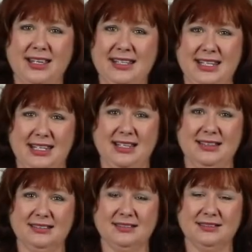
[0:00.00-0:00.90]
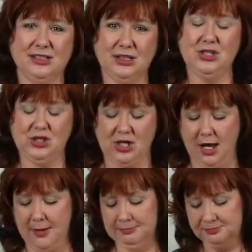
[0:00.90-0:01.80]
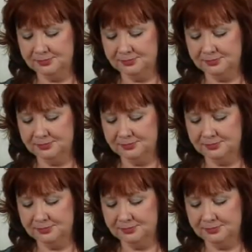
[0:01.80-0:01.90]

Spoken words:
again. Good job.